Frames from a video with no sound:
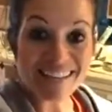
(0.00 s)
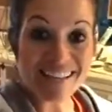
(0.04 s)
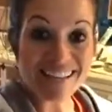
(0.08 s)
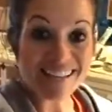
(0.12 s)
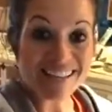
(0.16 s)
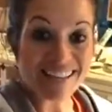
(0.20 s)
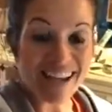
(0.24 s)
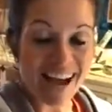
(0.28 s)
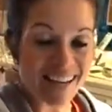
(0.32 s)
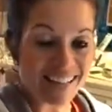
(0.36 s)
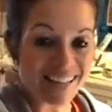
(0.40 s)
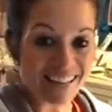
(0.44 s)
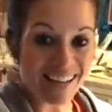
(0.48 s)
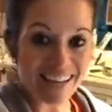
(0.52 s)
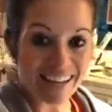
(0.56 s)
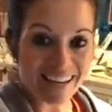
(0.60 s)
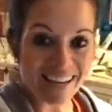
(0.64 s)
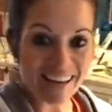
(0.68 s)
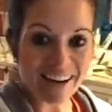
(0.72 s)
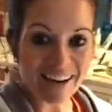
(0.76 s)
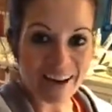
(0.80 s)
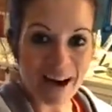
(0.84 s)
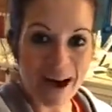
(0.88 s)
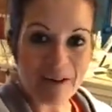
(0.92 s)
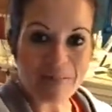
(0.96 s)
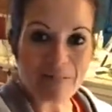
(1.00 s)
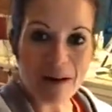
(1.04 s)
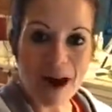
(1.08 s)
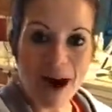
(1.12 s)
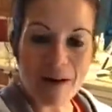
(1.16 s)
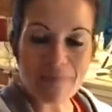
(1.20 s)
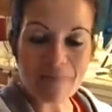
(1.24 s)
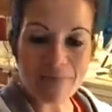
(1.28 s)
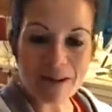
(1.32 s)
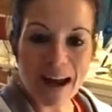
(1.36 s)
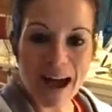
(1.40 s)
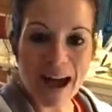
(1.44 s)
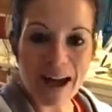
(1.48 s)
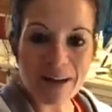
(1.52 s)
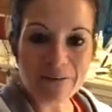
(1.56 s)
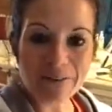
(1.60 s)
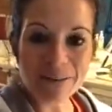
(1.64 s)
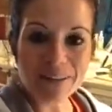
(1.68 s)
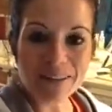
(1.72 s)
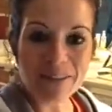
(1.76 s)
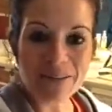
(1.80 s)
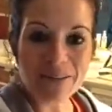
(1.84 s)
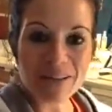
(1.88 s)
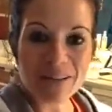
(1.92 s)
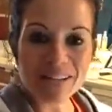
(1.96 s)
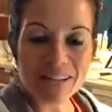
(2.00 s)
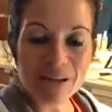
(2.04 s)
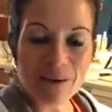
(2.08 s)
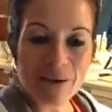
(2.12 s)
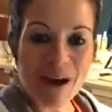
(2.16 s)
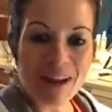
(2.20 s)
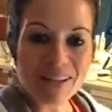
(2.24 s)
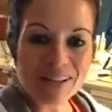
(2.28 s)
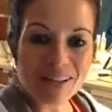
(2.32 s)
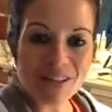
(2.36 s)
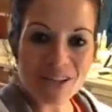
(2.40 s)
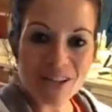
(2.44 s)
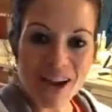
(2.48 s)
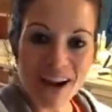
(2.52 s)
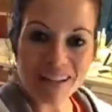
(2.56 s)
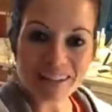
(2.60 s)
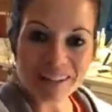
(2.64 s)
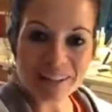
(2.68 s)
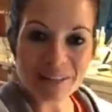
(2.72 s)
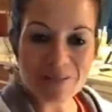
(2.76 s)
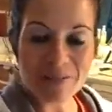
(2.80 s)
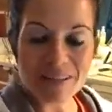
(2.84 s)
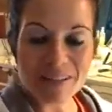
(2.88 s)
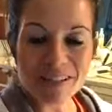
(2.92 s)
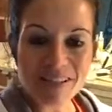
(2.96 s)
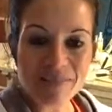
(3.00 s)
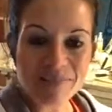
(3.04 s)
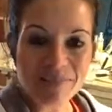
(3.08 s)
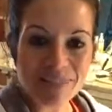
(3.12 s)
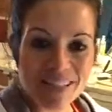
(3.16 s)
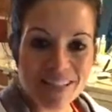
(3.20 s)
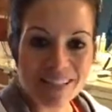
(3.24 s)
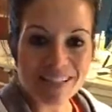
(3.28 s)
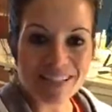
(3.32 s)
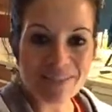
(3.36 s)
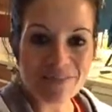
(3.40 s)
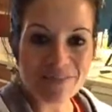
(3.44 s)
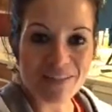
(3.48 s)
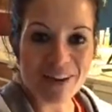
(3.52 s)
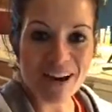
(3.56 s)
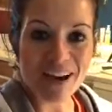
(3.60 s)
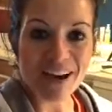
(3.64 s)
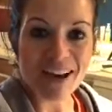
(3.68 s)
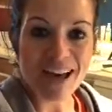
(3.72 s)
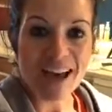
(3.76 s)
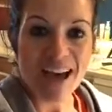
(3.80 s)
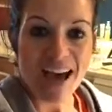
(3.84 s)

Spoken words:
Tata here. I'm hopping on with you because I wanted to try a little bit something different.